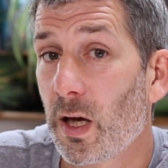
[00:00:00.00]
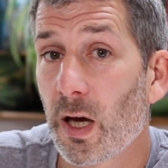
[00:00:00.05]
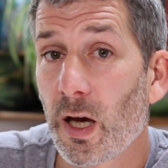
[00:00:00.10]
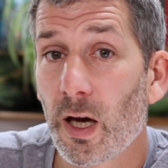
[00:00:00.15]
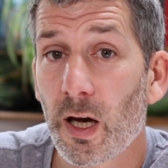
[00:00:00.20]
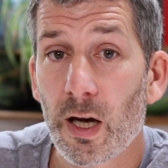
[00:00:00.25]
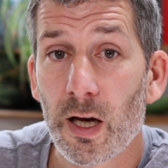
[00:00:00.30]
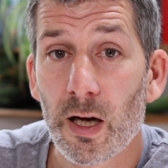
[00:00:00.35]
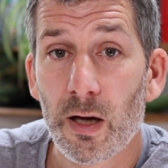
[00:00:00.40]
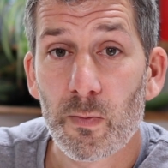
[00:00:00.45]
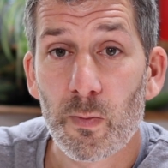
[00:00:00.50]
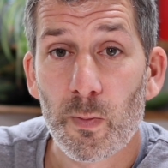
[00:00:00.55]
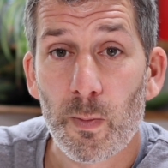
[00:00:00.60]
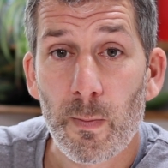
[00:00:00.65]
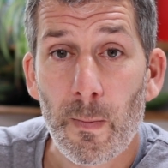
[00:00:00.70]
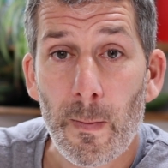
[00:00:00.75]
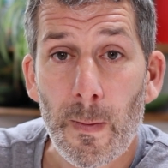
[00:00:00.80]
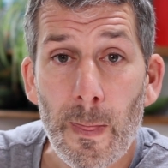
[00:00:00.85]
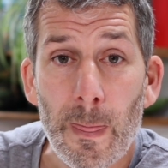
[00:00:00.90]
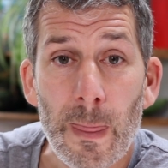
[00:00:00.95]
Um,
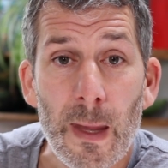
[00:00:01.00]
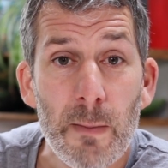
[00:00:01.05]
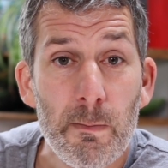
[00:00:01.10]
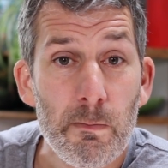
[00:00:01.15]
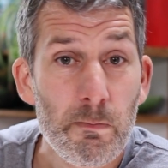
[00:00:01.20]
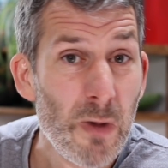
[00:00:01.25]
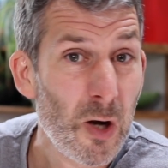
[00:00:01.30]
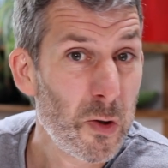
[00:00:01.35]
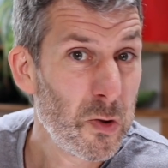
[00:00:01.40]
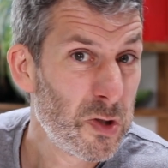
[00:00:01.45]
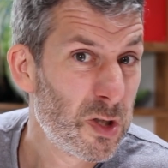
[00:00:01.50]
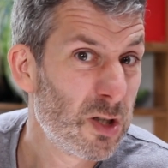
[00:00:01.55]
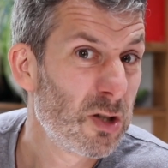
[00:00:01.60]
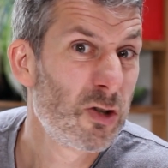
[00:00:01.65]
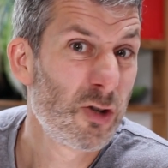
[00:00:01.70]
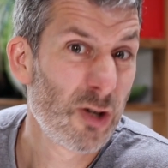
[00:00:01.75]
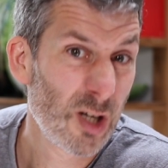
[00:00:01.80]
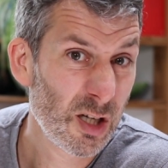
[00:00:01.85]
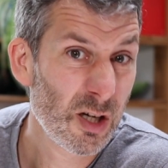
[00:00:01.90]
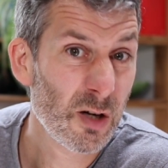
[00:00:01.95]

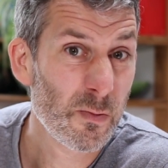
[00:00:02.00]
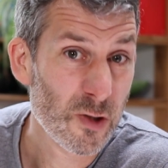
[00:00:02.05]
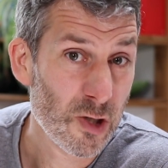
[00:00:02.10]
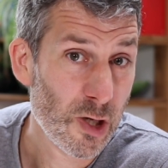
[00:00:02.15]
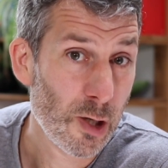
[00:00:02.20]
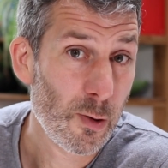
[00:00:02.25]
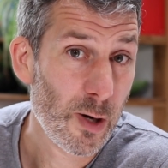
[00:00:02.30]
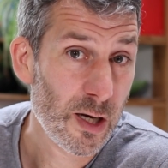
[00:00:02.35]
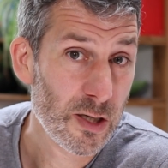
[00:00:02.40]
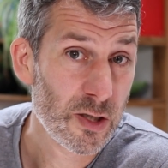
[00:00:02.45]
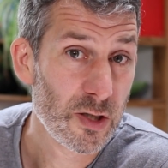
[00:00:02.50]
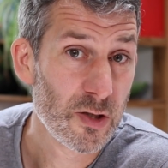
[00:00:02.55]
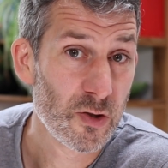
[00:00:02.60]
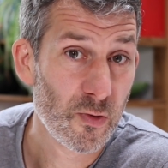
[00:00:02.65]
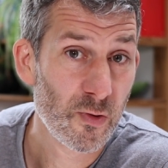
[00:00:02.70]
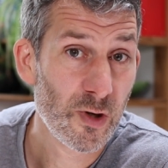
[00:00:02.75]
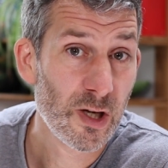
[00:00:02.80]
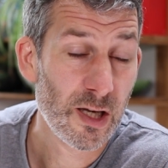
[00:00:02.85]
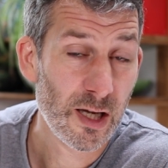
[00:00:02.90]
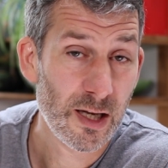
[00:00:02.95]
most trigonometry
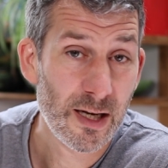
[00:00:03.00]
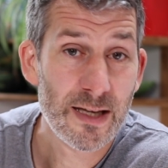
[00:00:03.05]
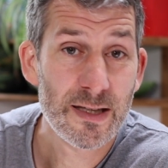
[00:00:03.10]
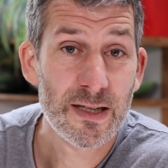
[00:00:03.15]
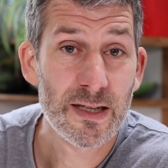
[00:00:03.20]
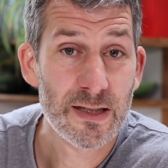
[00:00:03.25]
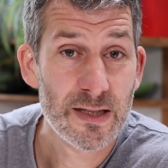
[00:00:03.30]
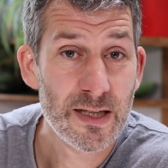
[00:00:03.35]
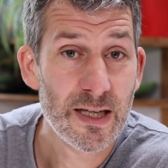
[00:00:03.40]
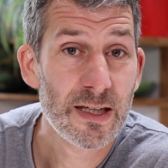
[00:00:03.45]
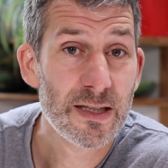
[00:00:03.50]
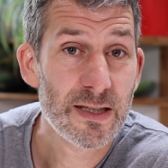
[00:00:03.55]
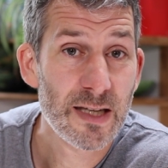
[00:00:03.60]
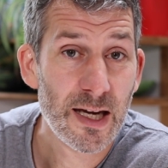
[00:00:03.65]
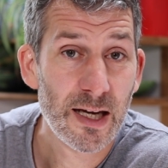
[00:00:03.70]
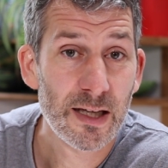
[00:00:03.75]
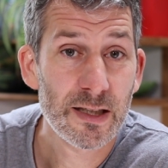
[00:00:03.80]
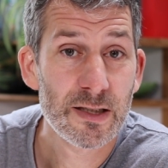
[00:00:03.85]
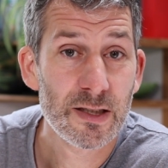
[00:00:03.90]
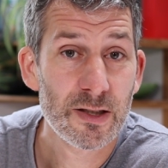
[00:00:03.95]
questions really, unless it's the
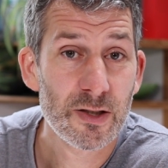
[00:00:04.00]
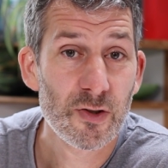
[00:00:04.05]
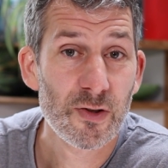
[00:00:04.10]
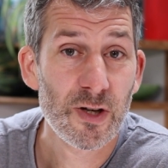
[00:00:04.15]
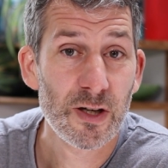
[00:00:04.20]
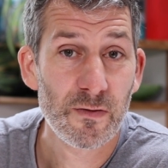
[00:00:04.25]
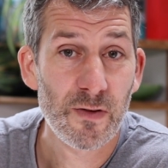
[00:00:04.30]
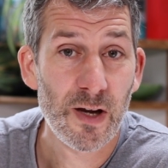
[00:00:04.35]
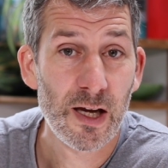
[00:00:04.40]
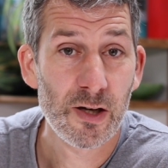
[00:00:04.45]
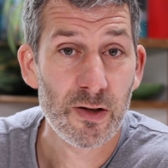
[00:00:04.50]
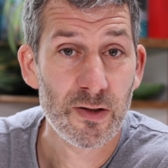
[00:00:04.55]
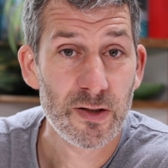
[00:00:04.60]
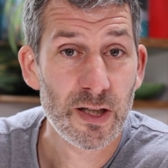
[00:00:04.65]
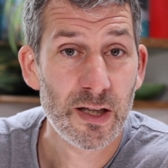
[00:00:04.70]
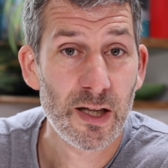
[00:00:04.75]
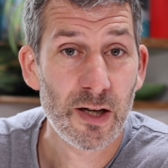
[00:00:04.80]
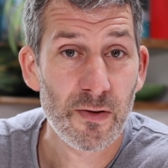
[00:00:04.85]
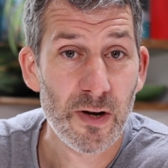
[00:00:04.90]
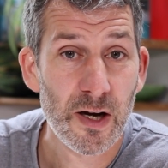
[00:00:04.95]
exact trig values
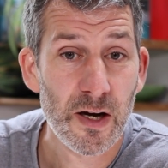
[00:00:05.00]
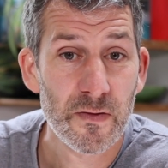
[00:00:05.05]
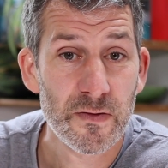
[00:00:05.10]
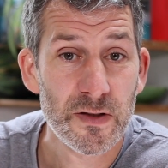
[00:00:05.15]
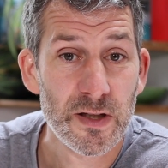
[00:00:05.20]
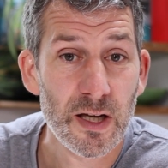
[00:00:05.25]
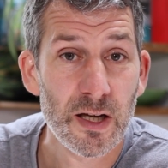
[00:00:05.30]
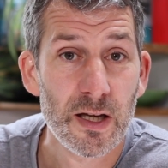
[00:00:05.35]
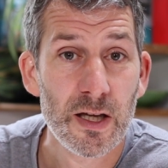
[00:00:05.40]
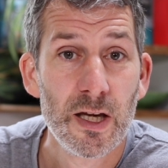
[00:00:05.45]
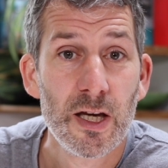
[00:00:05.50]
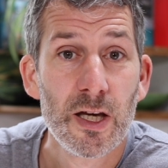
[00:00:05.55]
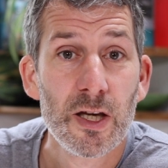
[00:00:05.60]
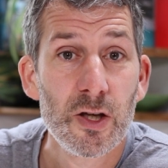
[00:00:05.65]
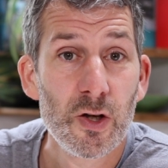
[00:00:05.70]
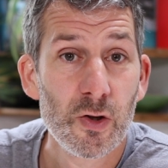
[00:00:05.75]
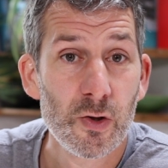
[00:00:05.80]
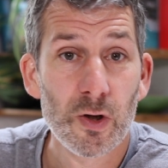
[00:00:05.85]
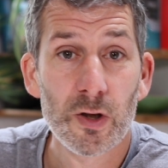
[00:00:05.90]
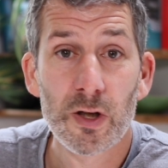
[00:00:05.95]
that they're after,
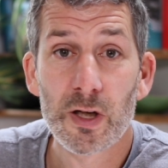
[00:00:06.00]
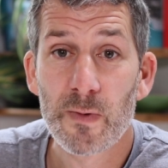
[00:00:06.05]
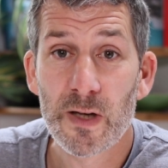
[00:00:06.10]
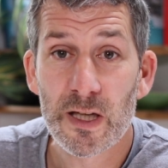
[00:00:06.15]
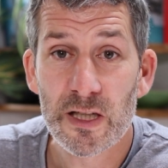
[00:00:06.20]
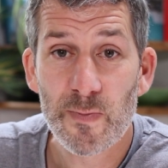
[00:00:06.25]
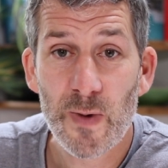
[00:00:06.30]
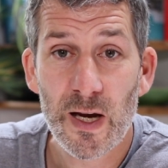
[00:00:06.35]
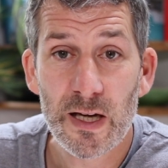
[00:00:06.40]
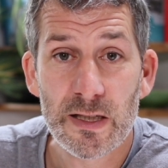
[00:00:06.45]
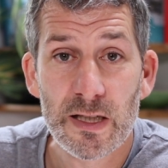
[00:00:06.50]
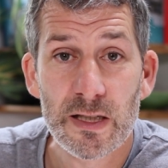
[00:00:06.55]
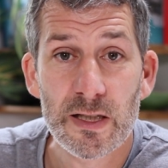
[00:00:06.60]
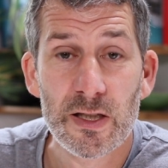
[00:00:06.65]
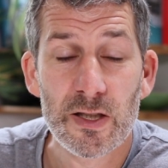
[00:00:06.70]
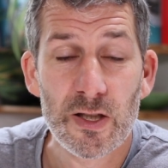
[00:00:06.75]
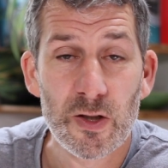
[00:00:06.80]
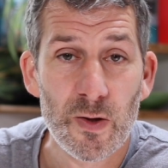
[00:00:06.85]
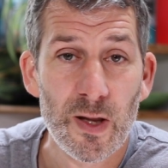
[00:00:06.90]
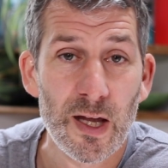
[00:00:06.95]
you're not going to be expected
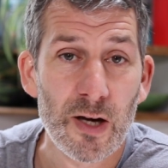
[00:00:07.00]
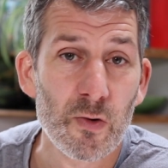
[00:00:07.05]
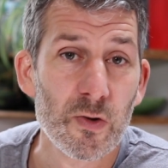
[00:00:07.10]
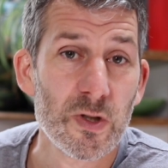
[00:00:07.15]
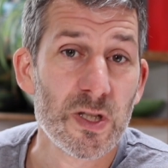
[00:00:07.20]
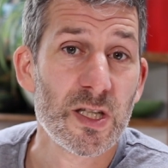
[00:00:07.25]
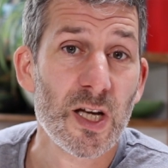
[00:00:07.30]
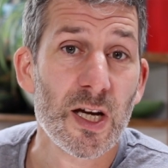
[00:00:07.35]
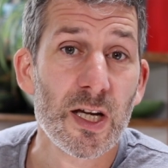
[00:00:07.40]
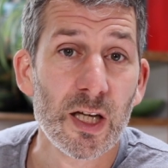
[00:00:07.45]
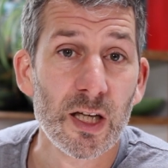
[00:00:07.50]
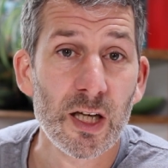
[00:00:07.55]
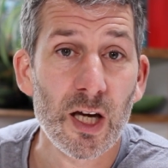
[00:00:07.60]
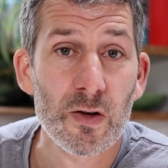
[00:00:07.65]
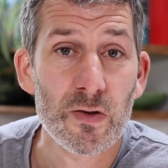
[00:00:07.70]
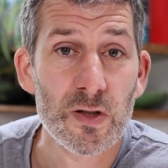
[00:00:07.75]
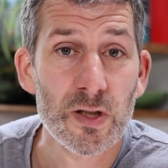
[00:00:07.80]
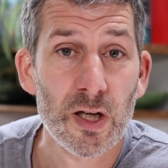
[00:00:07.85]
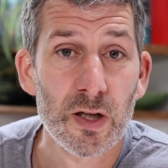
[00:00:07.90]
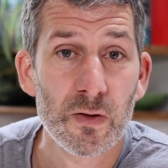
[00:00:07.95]
to do that, or sine and
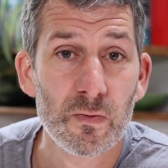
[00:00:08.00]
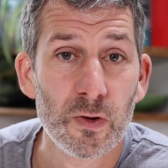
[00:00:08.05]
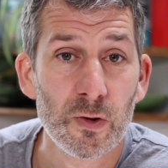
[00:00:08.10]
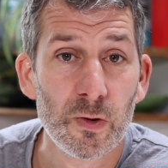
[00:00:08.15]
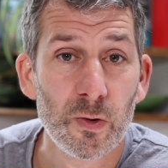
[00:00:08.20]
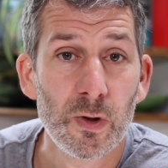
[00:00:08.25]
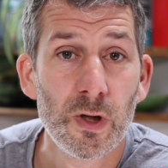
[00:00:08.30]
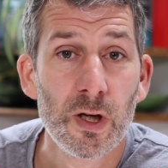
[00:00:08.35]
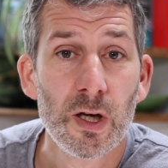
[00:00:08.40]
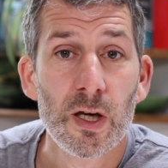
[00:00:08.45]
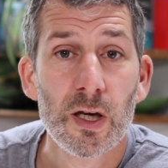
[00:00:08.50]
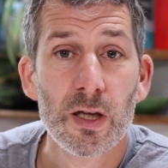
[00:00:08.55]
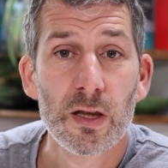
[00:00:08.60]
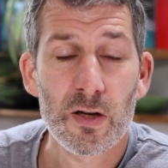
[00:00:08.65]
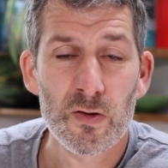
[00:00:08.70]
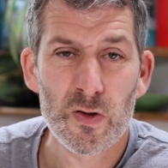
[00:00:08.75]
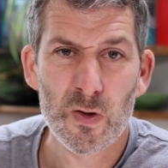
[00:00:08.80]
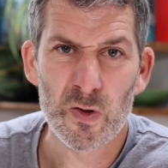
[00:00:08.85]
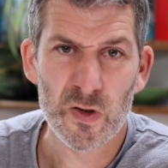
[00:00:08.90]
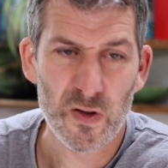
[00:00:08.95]
cosine rule,
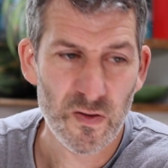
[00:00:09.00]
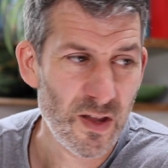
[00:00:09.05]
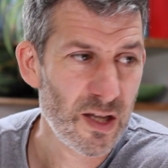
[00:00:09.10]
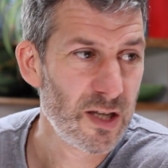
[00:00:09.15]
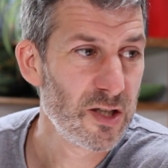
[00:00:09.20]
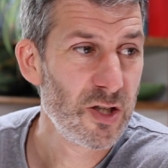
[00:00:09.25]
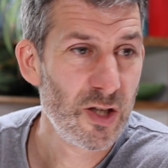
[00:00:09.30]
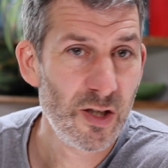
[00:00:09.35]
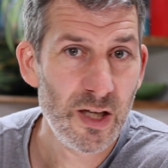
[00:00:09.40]
those sorts of things.